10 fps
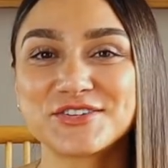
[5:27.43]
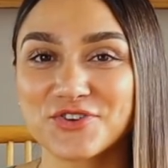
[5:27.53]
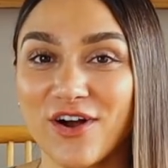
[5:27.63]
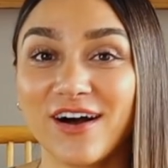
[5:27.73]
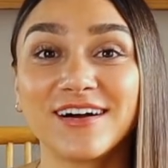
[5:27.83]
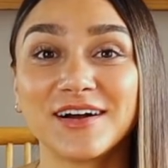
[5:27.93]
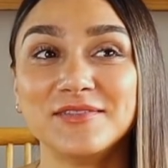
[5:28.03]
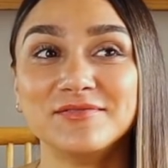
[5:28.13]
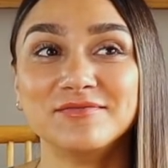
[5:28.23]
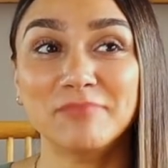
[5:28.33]
strong
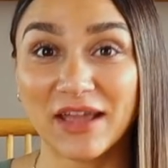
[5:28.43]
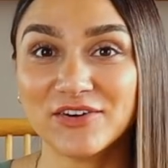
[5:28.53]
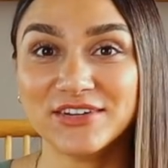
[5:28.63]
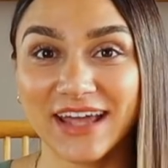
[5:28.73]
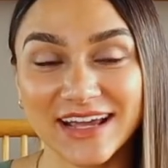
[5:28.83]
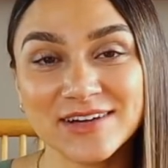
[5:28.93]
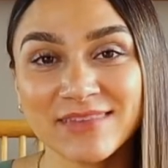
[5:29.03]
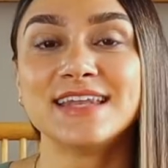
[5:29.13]
male name.